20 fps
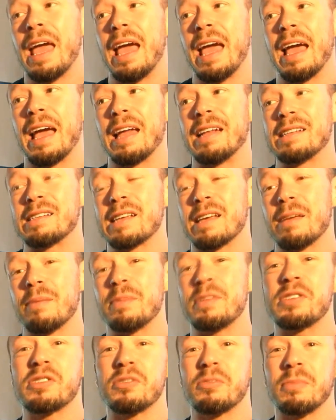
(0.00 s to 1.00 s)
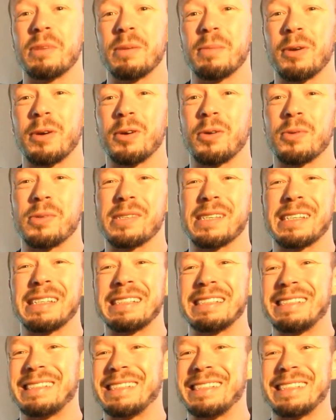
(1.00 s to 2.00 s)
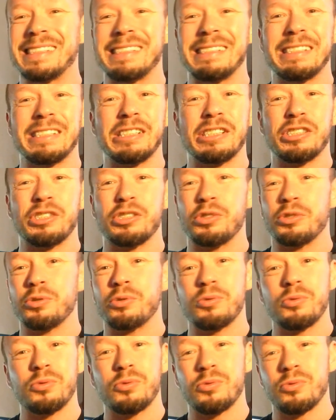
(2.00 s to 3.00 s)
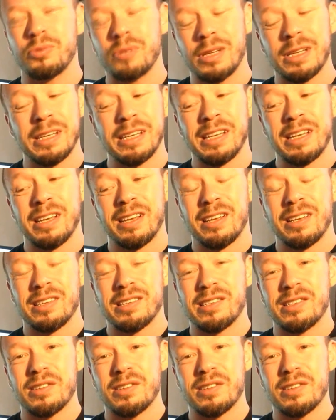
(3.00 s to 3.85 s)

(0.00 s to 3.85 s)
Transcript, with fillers: And uh, Mr. Miyamoto was like, Nyeah.